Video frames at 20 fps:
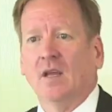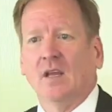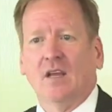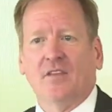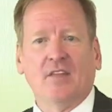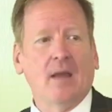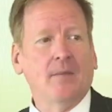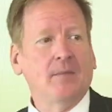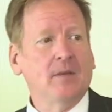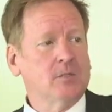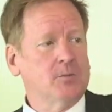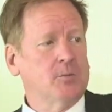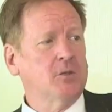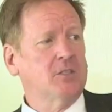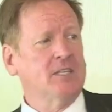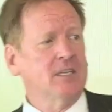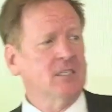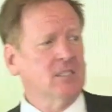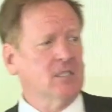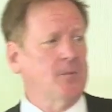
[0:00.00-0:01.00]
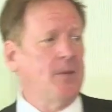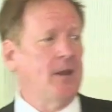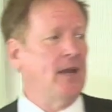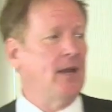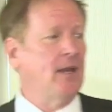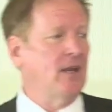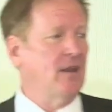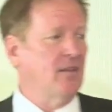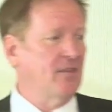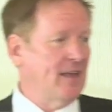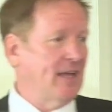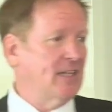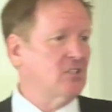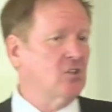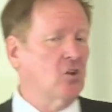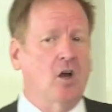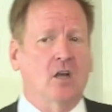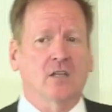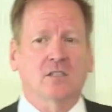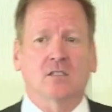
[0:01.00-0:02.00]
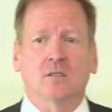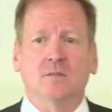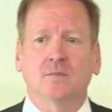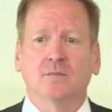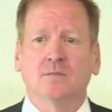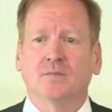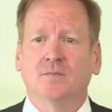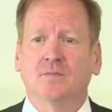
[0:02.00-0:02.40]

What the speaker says: If that means participating, that's awesome.